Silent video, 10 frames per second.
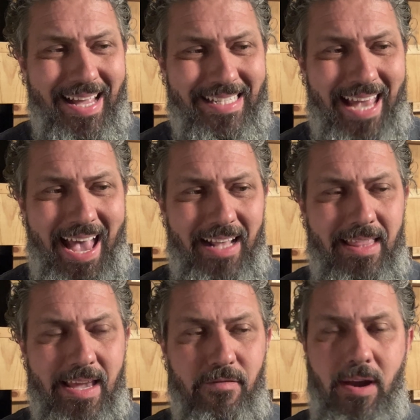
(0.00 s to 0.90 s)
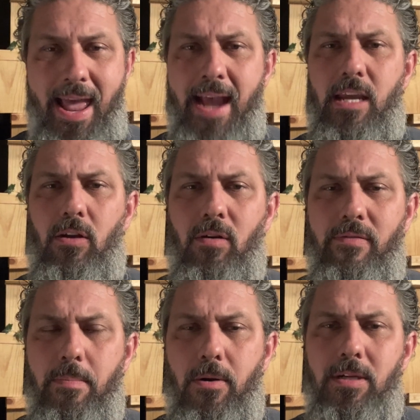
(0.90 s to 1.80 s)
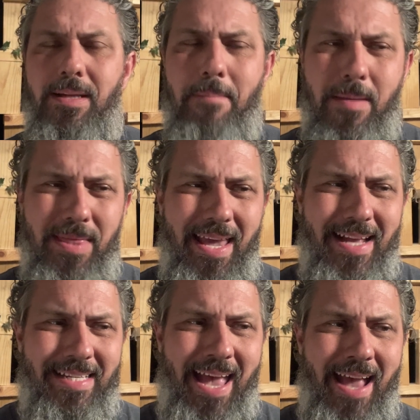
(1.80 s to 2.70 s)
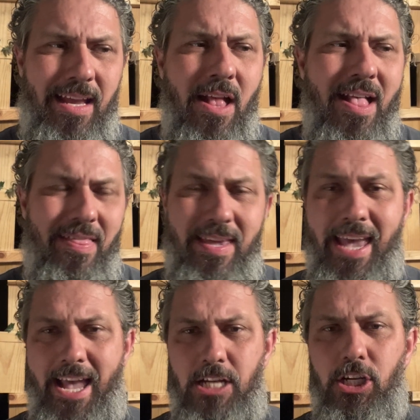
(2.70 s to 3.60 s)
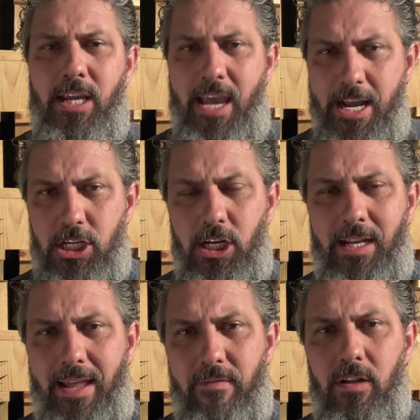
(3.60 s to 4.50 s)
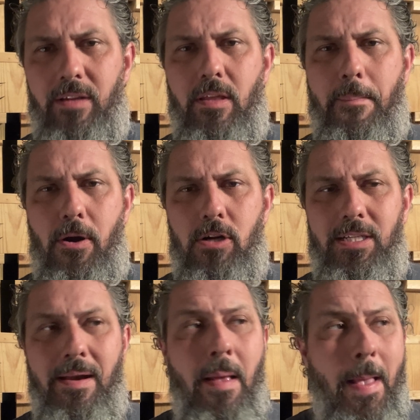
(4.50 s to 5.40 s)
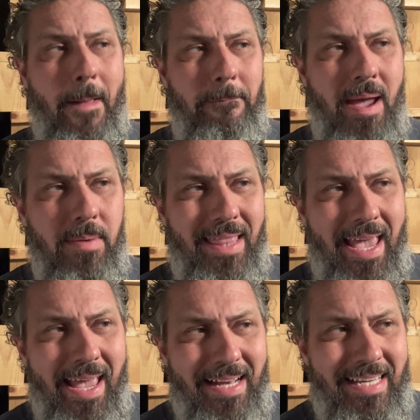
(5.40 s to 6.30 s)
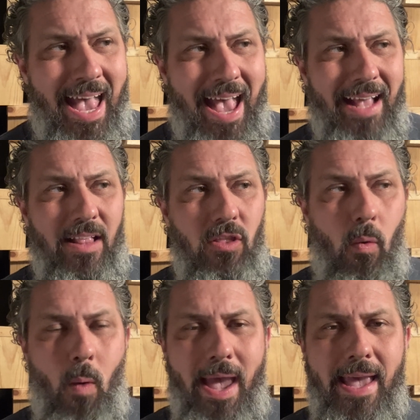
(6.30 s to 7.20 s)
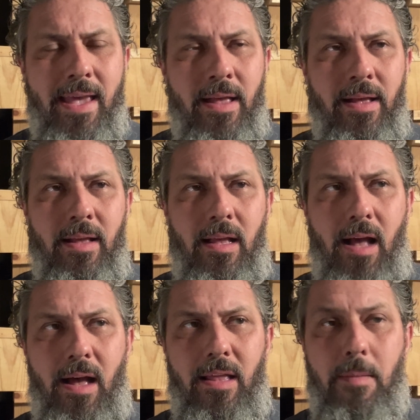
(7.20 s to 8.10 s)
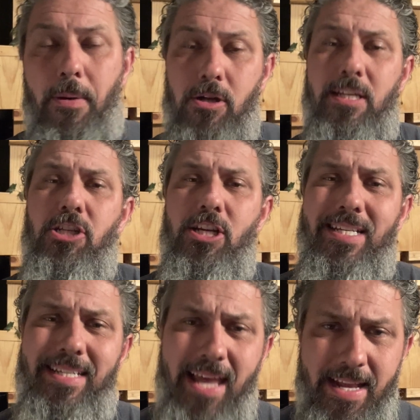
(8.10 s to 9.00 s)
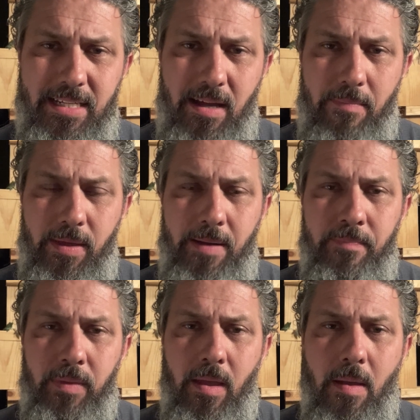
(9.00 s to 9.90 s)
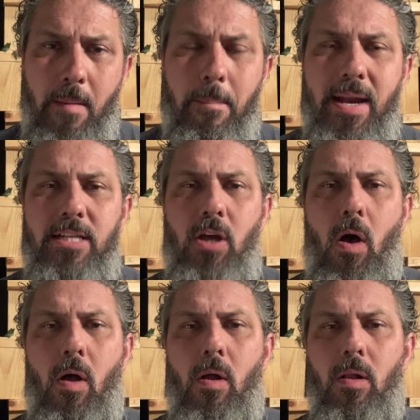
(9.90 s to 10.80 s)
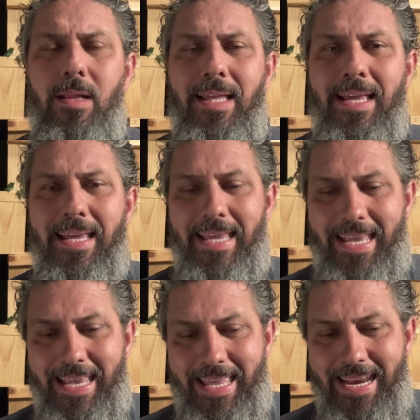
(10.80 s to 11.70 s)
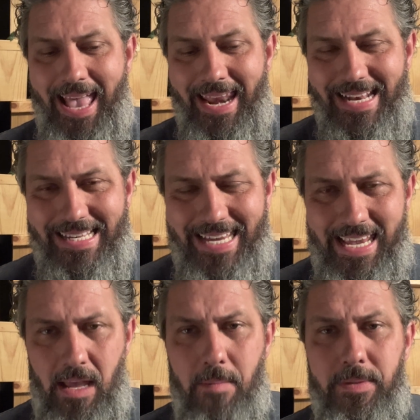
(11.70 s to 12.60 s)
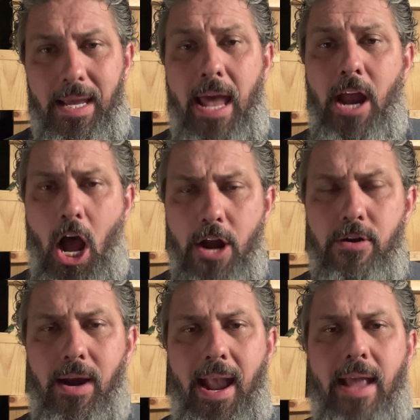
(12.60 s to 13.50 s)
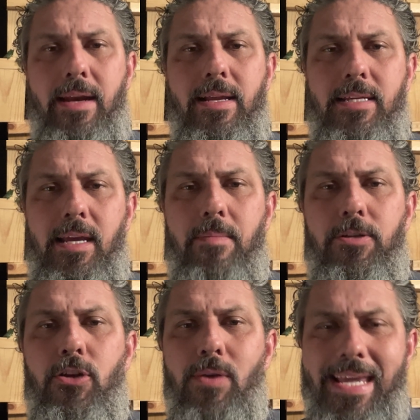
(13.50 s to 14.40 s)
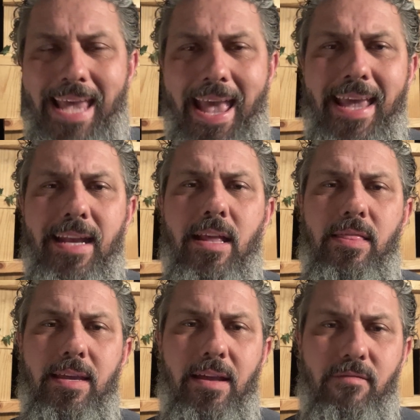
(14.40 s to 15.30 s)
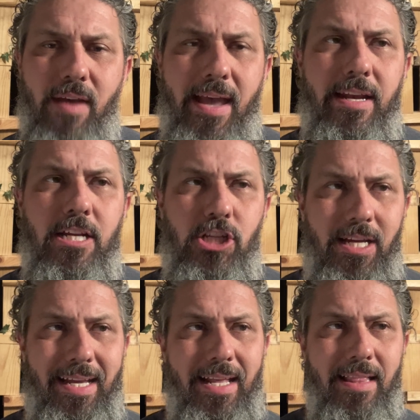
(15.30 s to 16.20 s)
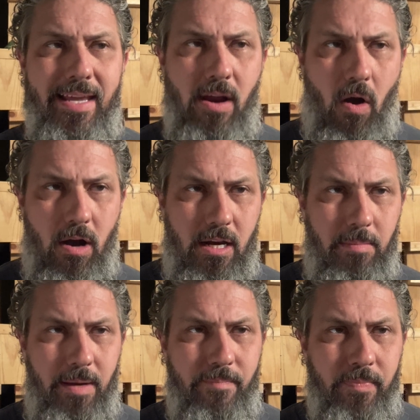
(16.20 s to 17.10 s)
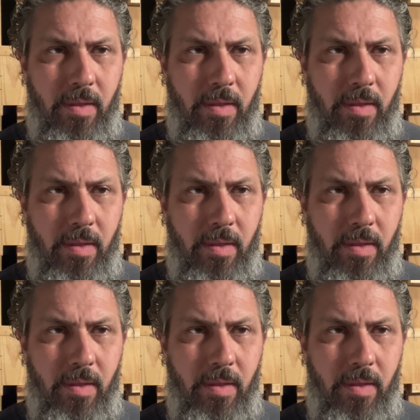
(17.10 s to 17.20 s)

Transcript: attack the vernacular of the person. Maybe they attack the education level of the person. Maybe they attack the way the person just said something. But it's all in an attempt, an underhanded attempt to gain the advantage in the argument.